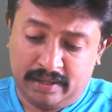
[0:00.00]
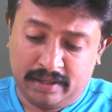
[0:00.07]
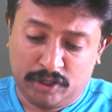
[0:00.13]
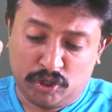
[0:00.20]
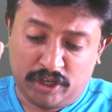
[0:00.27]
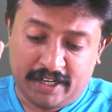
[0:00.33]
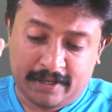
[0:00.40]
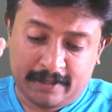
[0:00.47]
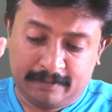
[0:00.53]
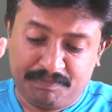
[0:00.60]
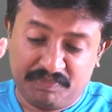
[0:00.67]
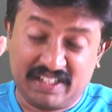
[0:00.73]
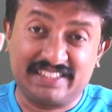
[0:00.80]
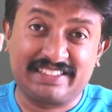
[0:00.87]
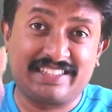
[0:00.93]
you are
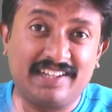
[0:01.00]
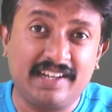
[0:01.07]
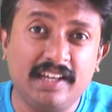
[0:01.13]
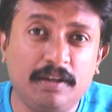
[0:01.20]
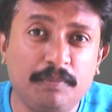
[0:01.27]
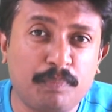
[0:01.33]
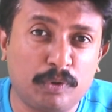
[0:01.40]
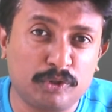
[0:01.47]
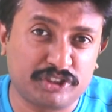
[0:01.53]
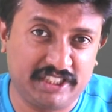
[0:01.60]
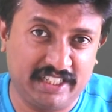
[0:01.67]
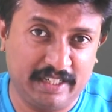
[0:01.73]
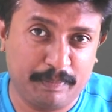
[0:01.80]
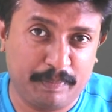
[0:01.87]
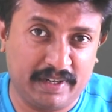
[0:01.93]
studying
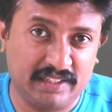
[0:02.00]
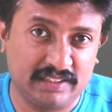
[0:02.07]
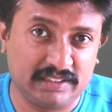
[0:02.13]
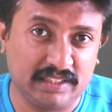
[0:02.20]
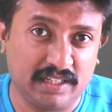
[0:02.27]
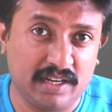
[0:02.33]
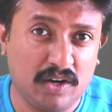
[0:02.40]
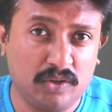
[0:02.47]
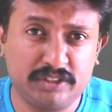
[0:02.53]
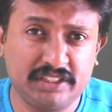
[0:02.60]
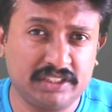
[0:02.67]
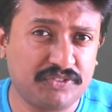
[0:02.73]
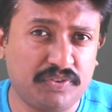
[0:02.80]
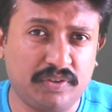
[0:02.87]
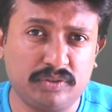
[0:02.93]
post-independence, not
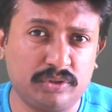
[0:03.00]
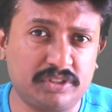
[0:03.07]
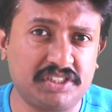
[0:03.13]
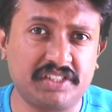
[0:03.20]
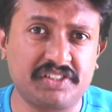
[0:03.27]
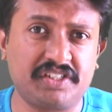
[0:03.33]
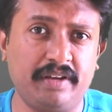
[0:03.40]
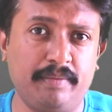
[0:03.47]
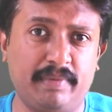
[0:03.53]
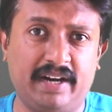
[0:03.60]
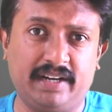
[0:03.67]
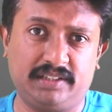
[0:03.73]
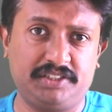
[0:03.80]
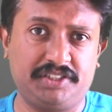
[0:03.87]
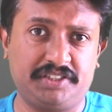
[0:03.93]
just for those 60
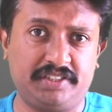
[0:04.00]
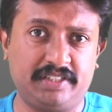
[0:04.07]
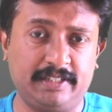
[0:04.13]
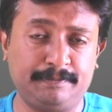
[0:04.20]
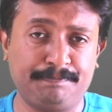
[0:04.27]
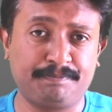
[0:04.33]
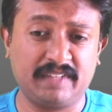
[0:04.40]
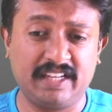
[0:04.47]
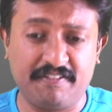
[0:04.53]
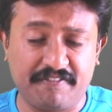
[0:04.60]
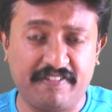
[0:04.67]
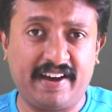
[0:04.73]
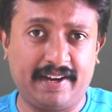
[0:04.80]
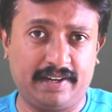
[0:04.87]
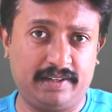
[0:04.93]
marks. In
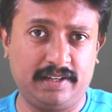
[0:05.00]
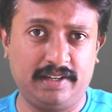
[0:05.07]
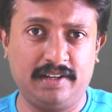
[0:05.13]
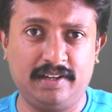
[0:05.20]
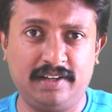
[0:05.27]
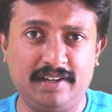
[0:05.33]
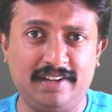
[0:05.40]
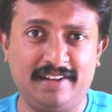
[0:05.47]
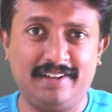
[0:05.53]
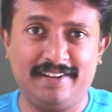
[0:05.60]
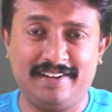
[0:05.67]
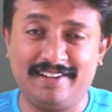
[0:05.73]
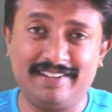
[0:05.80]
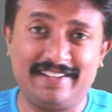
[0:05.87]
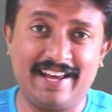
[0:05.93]
fact,
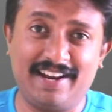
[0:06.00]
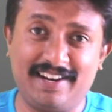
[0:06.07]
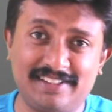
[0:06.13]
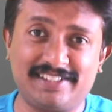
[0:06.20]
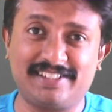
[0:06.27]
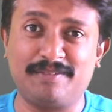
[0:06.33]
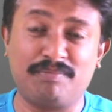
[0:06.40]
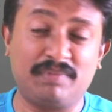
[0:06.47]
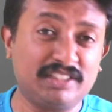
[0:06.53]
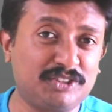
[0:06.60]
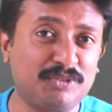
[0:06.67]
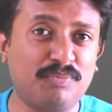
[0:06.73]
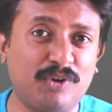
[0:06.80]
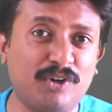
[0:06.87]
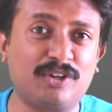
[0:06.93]
there is
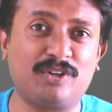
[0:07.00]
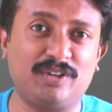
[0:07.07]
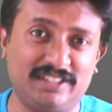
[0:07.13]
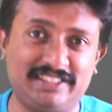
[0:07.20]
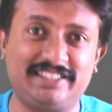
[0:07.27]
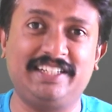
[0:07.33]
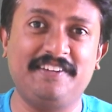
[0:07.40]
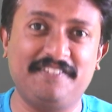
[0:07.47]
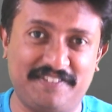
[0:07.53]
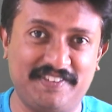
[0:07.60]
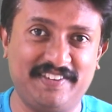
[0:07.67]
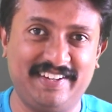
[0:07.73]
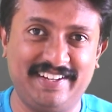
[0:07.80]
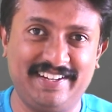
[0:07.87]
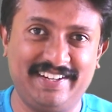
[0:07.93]
much more to achieve
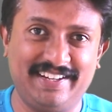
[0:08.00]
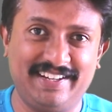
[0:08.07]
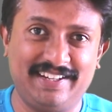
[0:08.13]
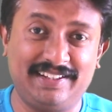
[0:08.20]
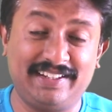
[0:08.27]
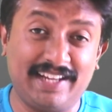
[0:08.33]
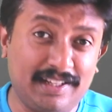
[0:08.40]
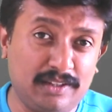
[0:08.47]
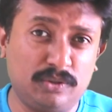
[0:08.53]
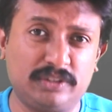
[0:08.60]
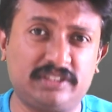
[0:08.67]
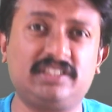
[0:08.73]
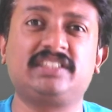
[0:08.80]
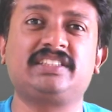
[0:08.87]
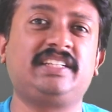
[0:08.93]
than
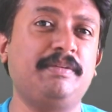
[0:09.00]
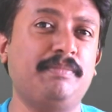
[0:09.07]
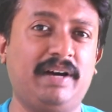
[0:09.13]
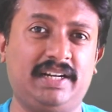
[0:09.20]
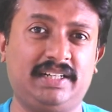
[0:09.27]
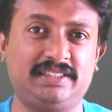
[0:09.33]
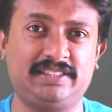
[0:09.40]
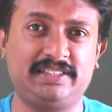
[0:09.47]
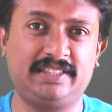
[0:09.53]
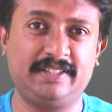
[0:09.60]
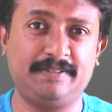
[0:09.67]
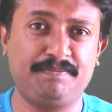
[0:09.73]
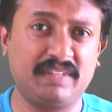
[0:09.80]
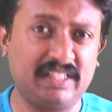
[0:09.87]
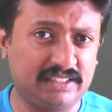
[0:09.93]
those 60
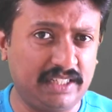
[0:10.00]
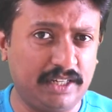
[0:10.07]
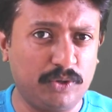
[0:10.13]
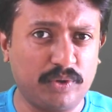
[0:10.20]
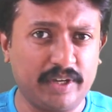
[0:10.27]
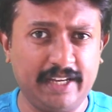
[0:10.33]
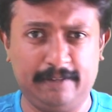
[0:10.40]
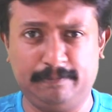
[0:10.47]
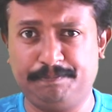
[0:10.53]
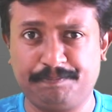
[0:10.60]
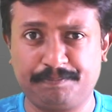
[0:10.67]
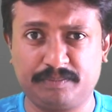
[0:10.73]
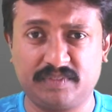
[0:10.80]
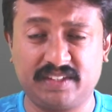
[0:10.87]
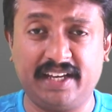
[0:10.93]
marks. Is that okay?
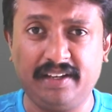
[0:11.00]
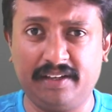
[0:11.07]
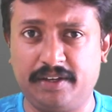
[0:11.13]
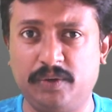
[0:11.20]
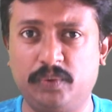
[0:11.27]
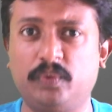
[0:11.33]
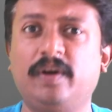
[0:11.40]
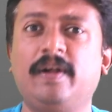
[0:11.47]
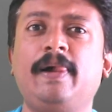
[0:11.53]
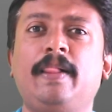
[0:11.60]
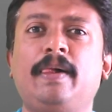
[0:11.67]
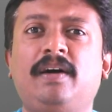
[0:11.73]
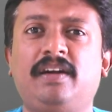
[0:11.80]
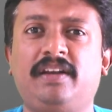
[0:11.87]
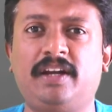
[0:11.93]
Thank you.
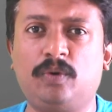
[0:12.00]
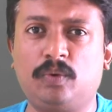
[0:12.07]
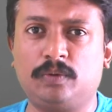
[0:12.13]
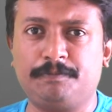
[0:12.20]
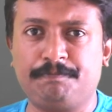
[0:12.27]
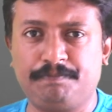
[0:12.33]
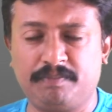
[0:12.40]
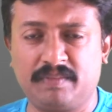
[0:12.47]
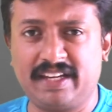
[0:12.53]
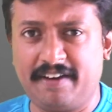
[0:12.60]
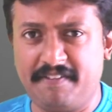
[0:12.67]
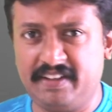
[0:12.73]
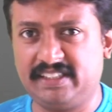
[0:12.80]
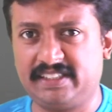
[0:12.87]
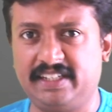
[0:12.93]
Now,
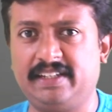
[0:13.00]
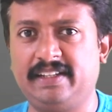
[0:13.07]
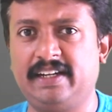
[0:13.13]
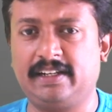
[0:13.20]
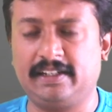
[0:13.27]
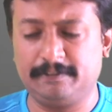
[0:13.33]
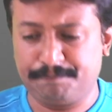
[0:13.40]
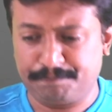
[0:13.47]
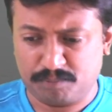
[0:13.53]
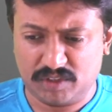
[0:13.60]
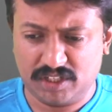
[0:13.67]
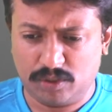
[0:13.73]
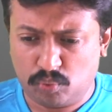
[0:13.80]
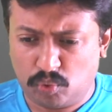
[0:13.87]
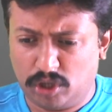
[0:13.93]
having said that,
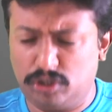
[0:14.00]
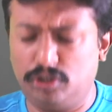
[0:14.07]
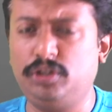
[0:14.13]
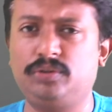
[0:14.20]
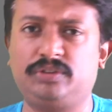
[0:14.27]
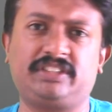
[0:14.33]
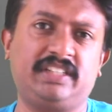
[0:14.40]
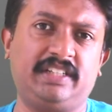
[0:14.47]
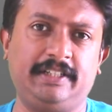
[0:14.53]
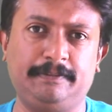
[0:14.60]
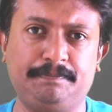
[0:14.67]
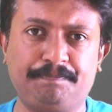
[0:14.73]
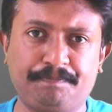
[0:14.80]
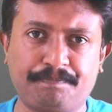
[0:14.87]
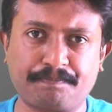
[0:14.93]
now what do you
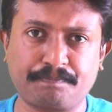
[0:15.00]
study?